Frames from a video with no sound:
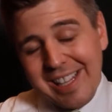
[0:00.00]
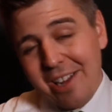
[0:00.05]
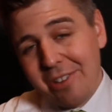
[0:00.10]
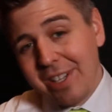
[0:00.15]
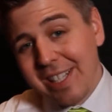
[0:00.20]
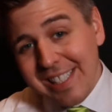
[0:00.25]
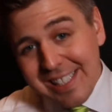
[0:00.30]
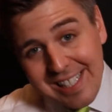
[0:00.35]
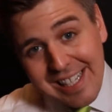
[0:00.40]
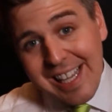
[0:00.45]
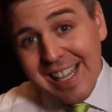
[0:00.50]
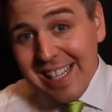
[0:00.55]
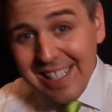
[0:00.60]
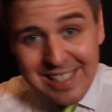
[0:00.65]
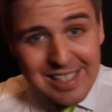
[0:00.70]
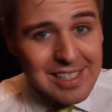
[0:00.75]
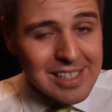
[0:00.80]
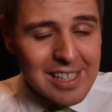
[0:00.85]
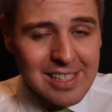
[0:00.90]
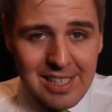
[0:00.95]
Now, this
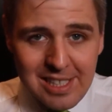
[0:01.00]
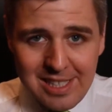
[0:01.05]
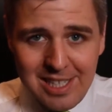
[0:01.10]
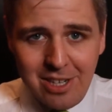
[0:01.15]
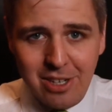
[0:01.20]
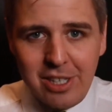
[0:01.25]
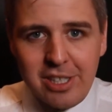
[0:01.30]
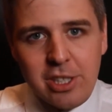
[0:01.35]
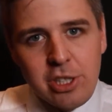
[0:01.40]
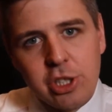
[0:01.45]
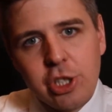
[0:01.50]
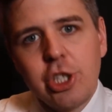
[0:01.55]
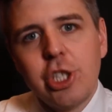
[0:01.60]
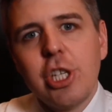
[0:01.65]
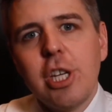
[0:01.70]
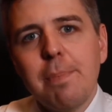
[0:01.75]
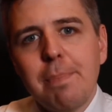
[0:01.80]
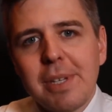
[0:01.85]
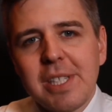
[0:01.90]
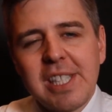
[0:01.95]
isn't necessarily the
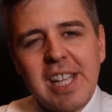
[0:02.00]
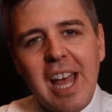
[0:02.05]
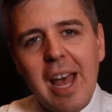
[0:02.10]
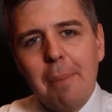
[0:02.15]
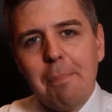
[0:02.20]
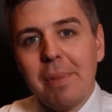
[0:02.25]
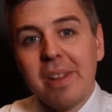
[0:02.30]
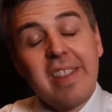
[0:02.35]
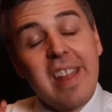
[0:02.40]
cheapest app,